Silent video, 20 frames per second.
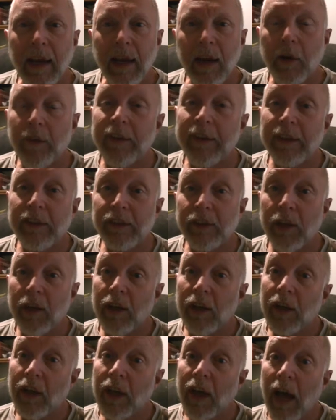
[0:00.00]
or this
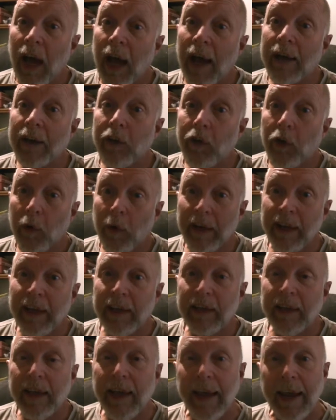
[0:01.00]

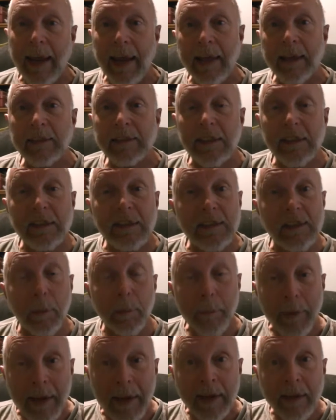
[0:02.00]
concrete as
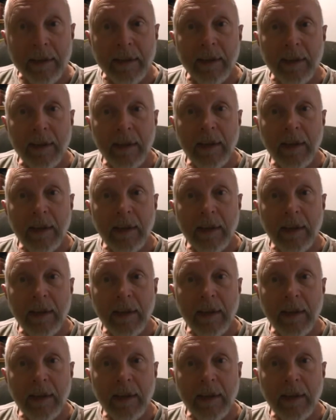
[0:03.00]
cement